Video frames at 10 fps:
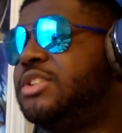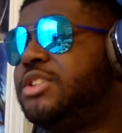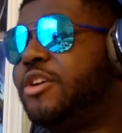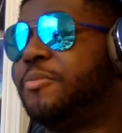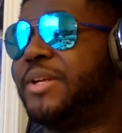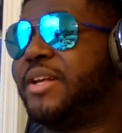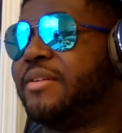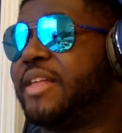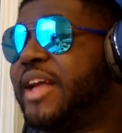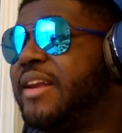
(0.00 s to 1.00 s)
So because
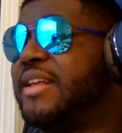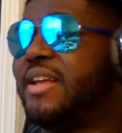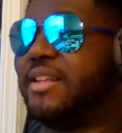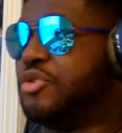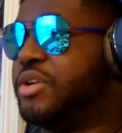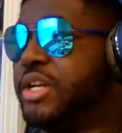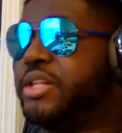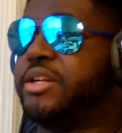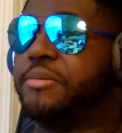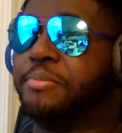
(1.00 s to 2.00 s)
of that, you can
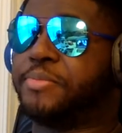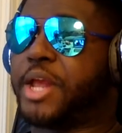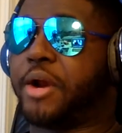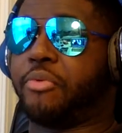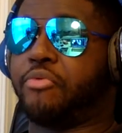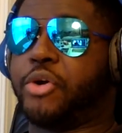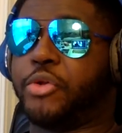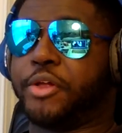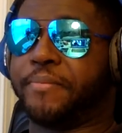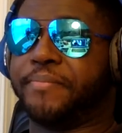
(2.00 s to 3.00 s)
easily tear
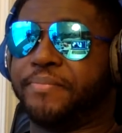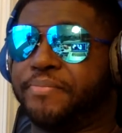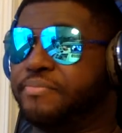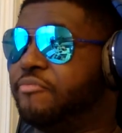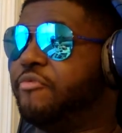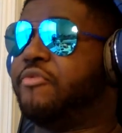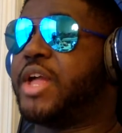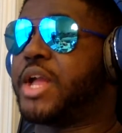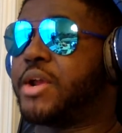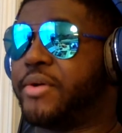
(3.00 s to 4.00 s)
through them
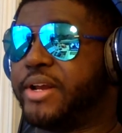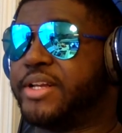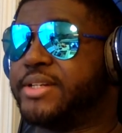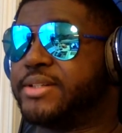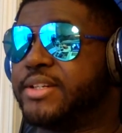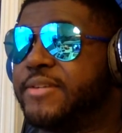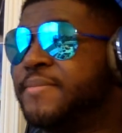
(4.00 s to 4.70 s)
very easily.